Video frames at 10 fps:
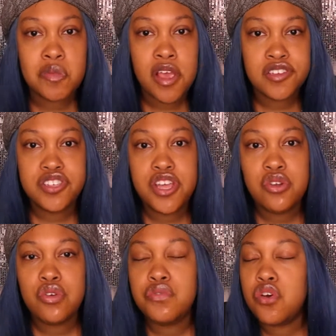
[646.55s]
sitting
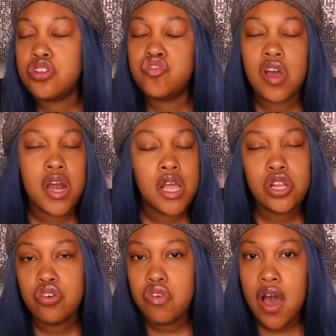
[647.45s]
on the floor, trying not to
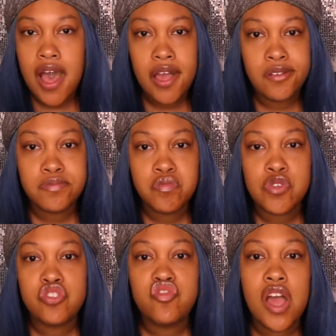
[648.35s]
cry,
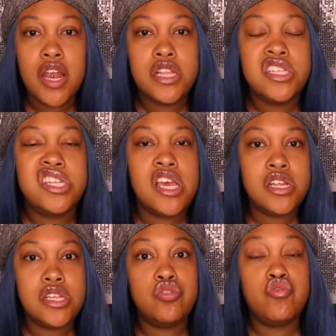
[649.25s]
trying to dig
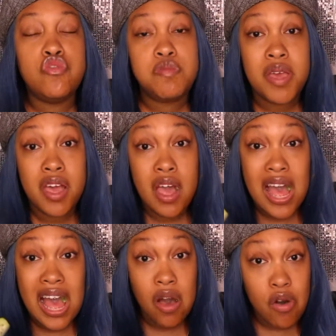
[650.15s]
the toothpick
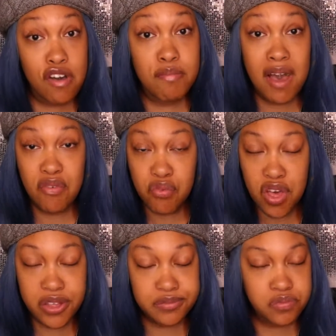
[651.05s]
out of my
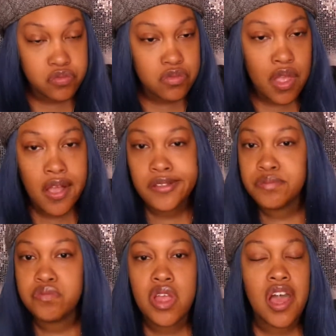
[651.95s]
foot.
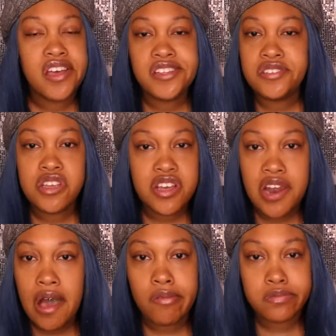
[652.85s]
I couldn't dig it
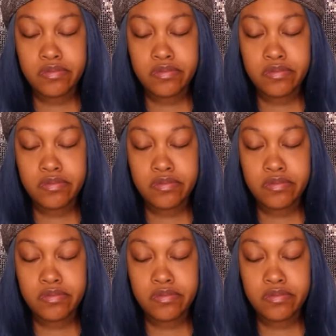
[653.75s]
out.